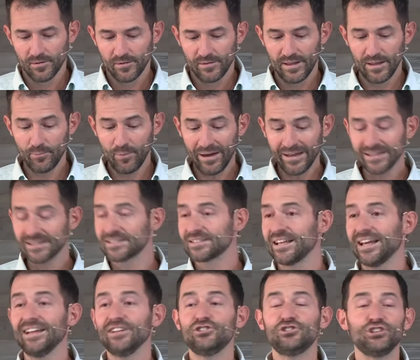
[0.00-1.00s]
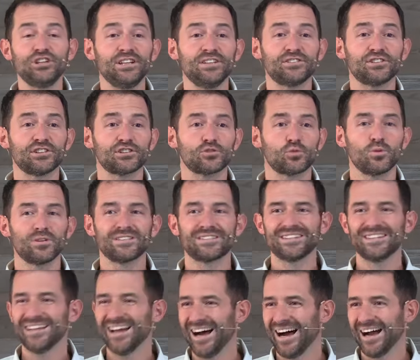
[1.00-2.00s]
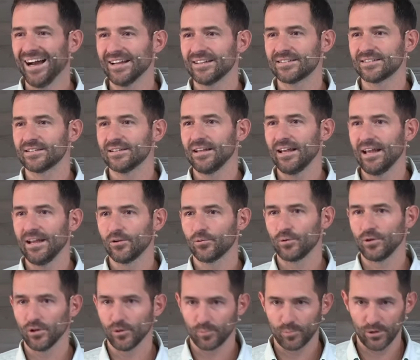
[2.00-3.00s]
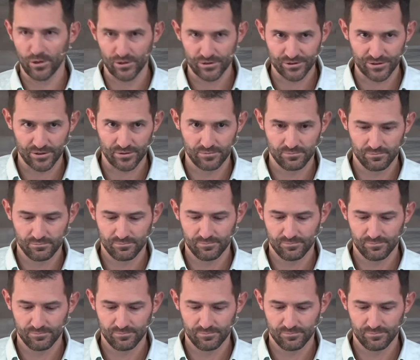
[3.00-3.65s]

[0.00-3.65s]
They might say Jesus was not a real person.